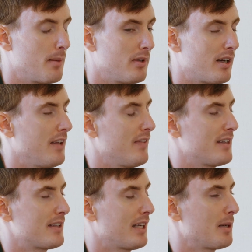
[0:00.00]
plug in
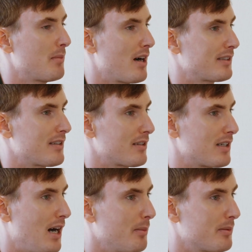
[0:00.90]
these thinking boxes on
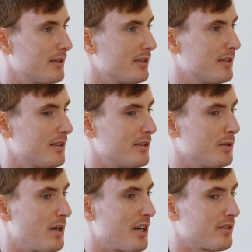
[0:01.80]
top
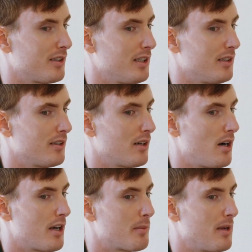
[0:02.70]
to actually
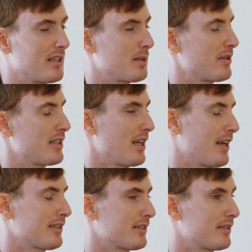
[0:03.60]
automate some of the
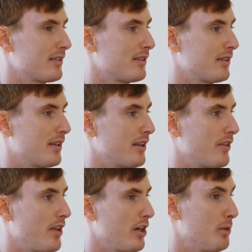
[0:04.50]
tasks
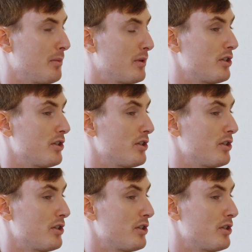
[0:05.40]
that a human would